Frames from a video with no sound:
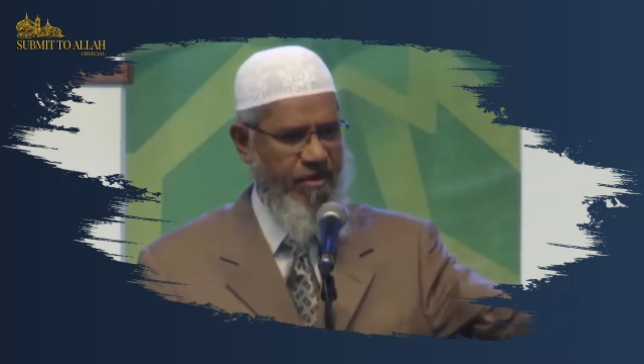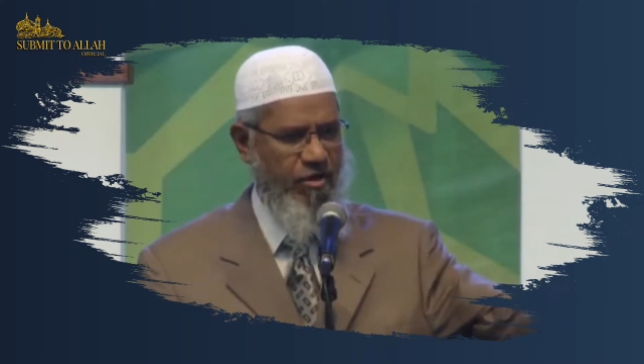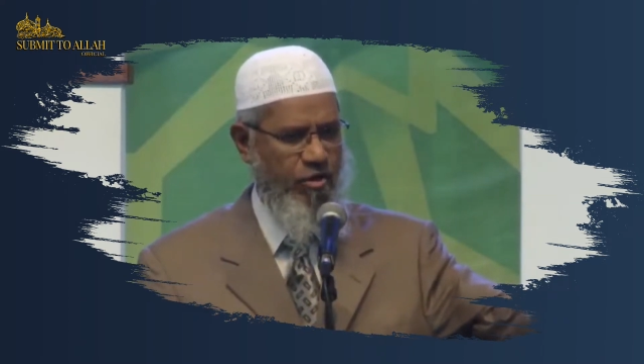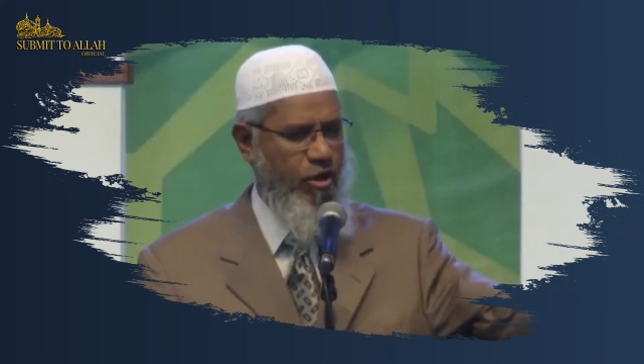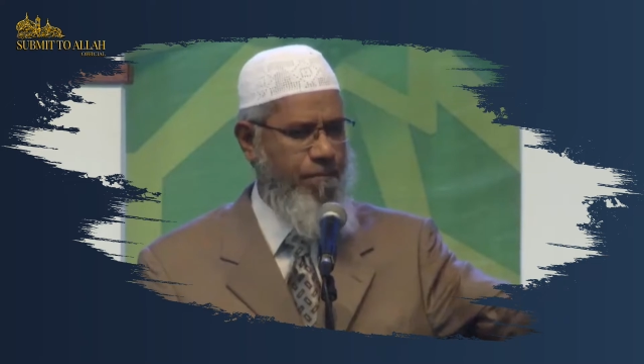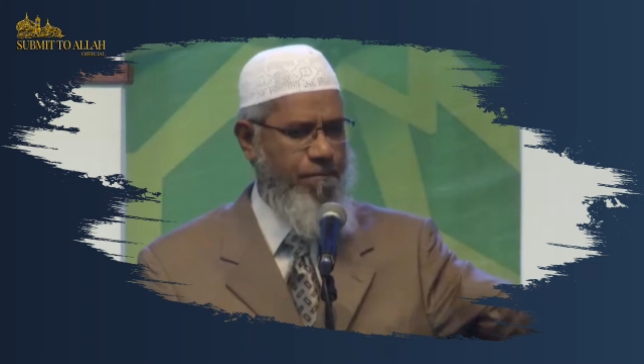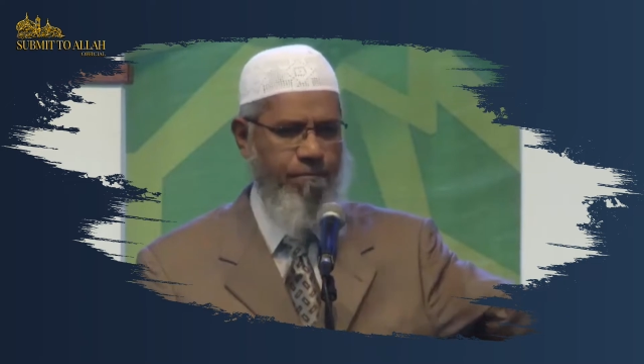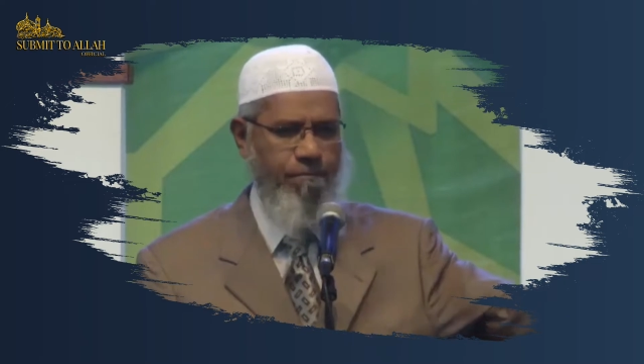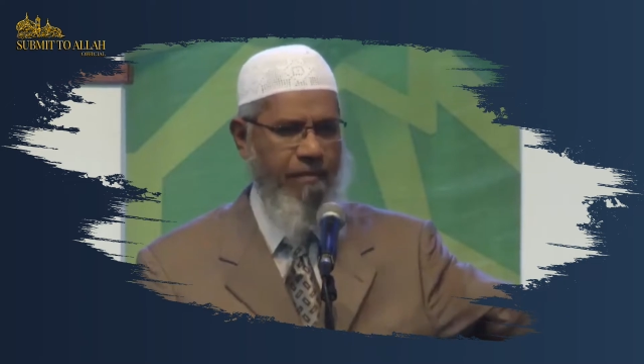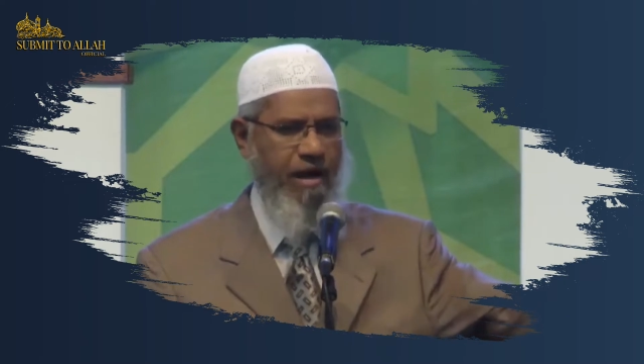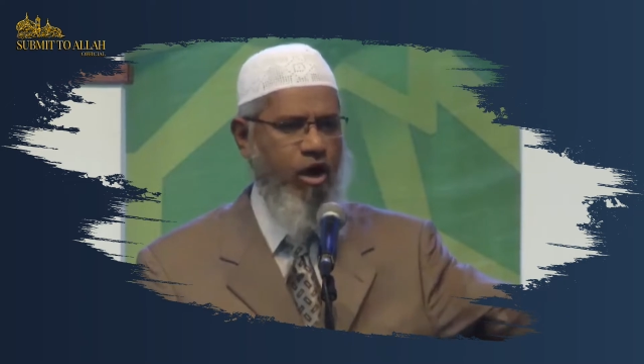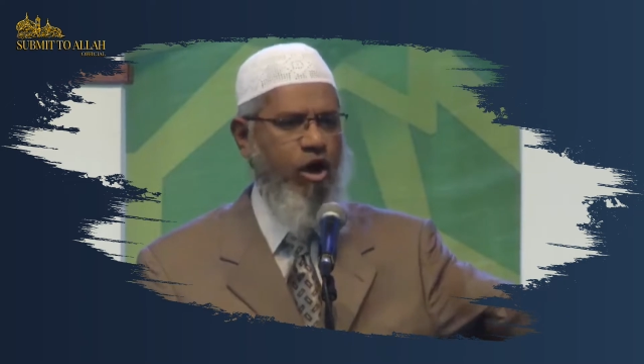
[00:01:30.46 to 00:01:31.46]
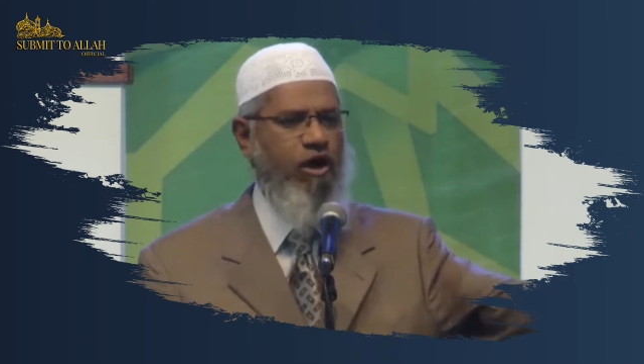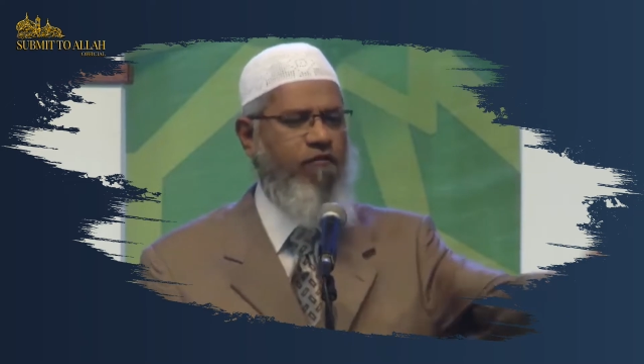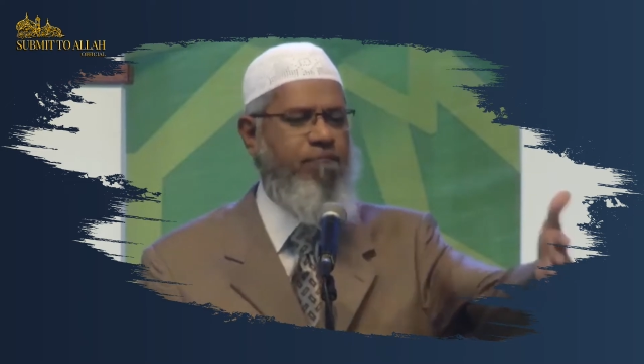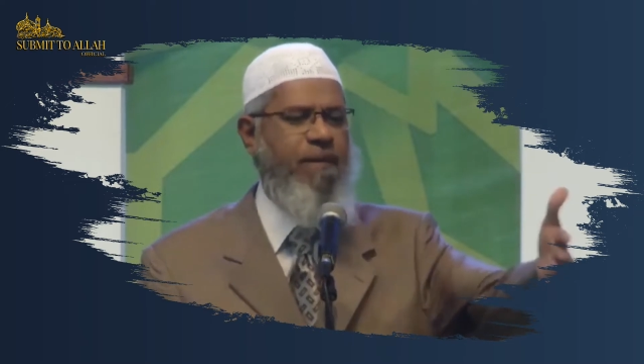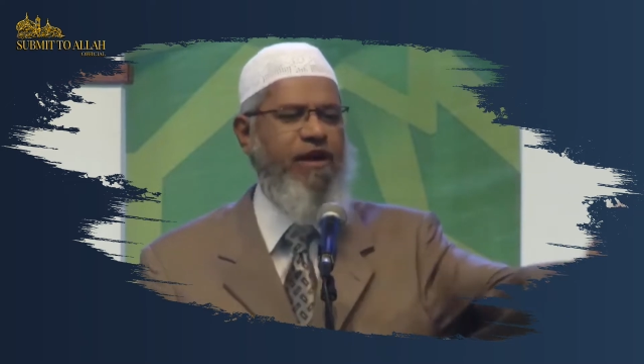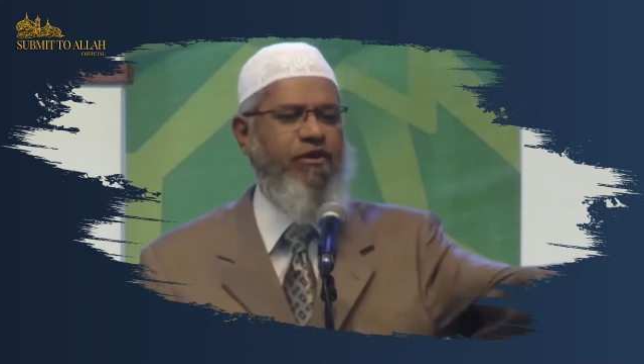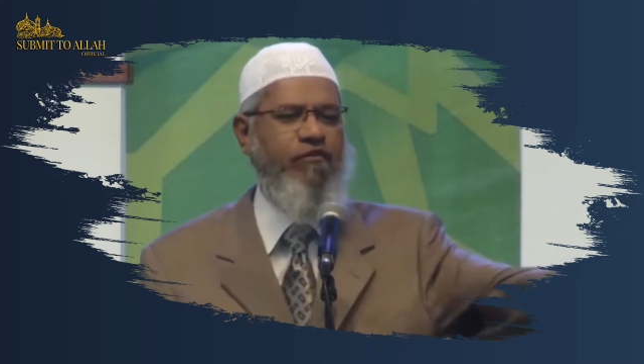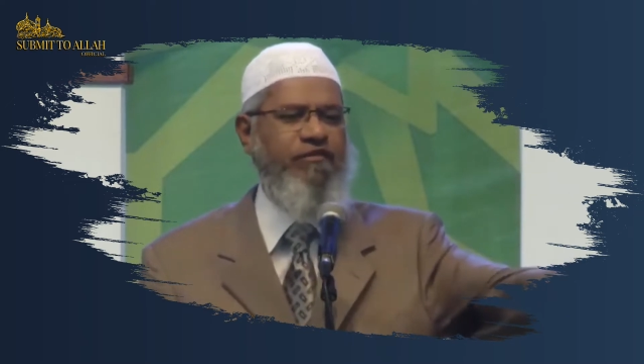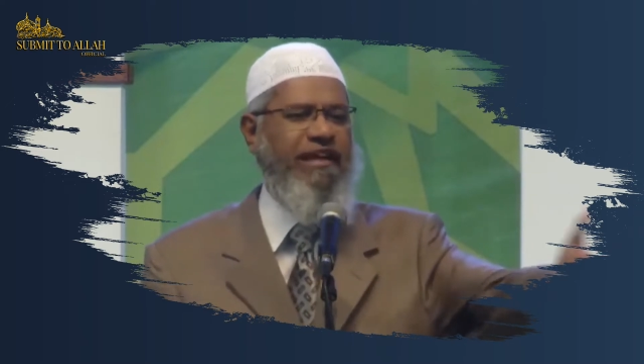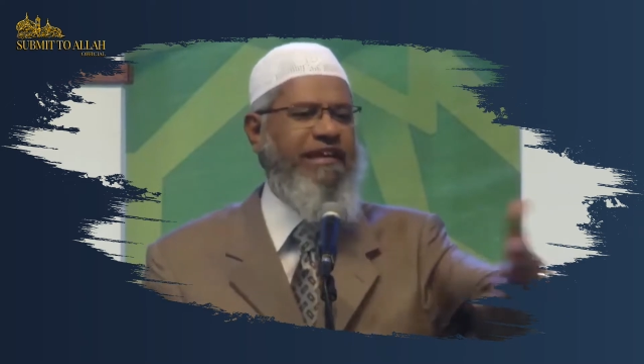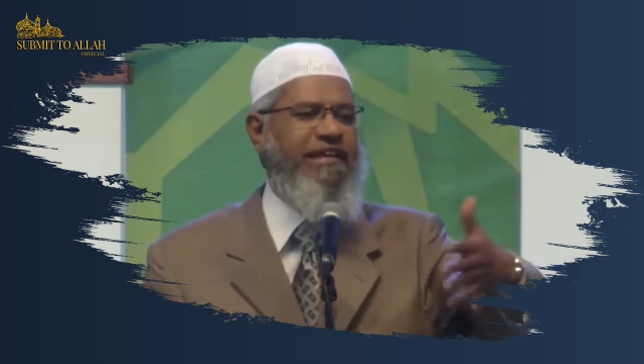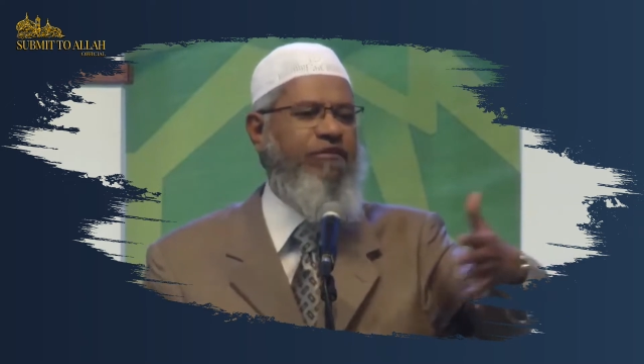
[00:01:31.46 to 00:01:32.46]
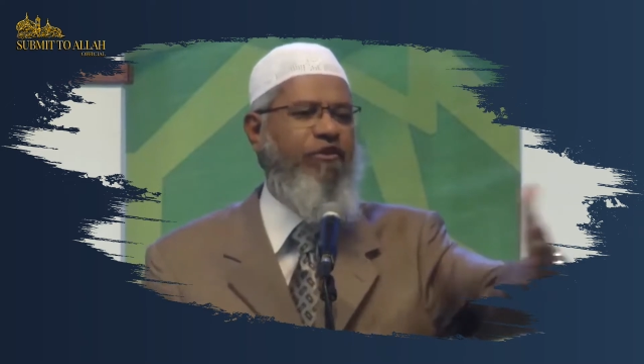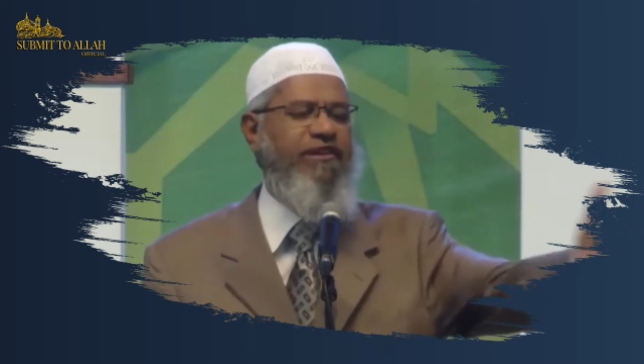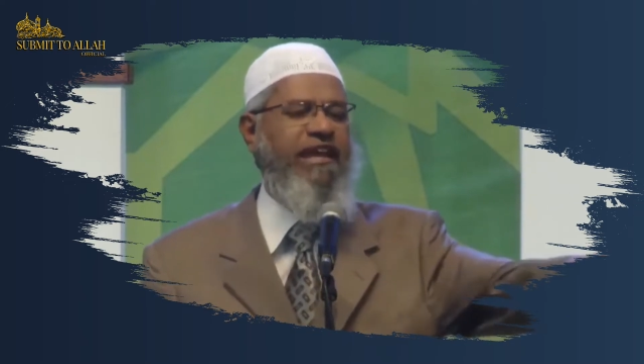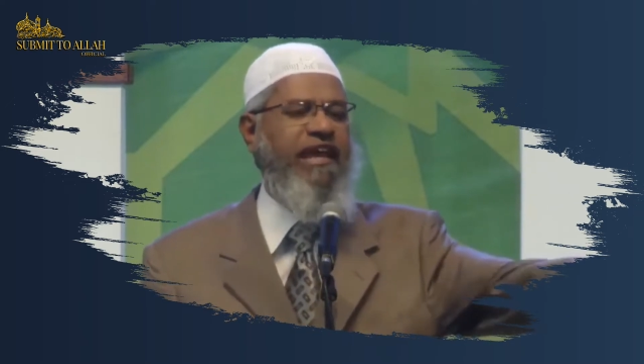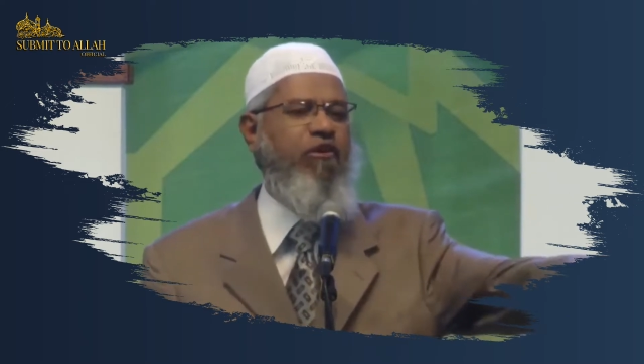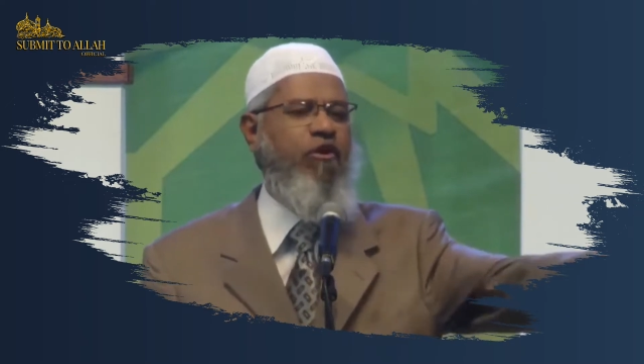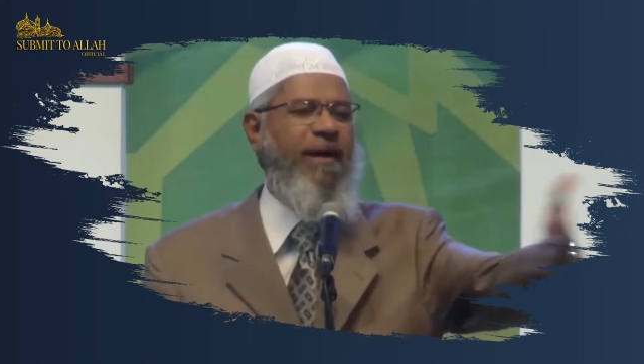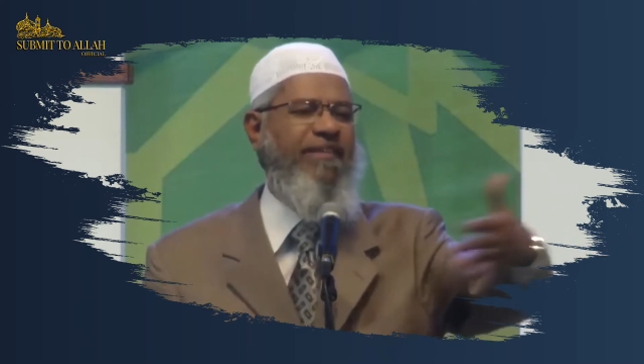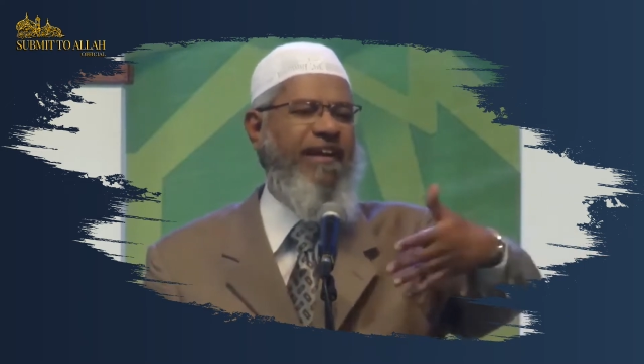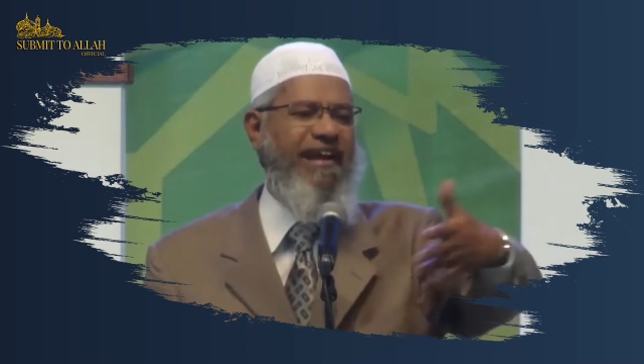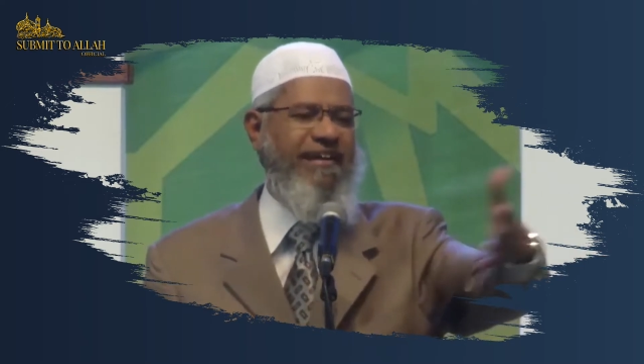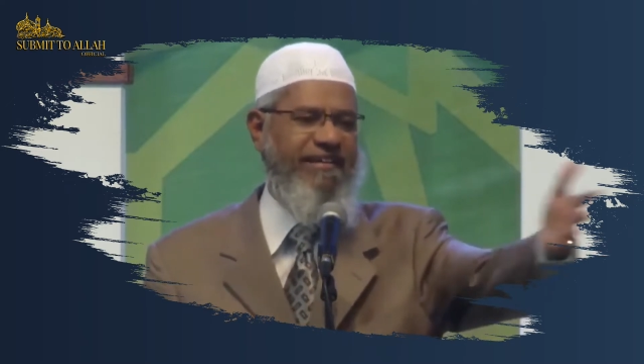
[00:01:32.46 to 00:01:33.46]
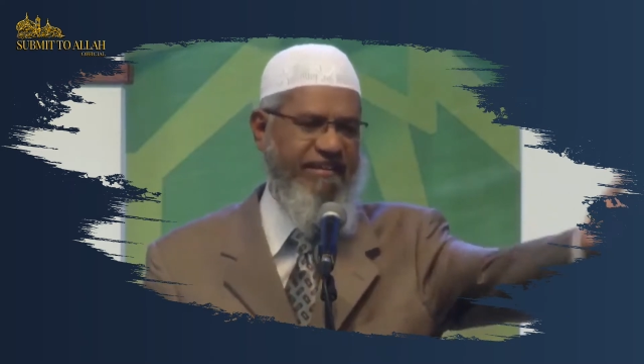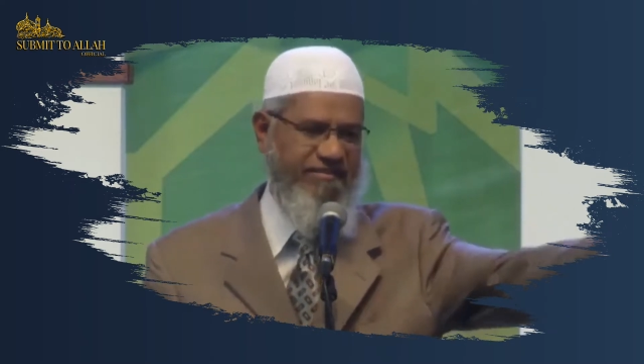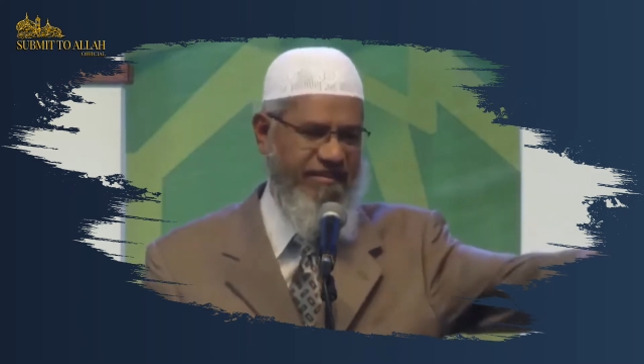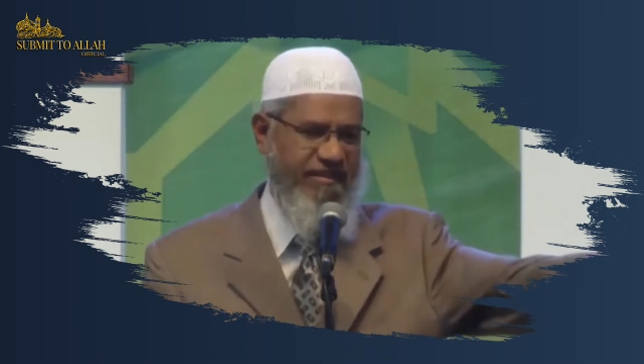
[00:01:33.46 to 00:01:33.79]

a lot of part of Turkey was taken over by the countries.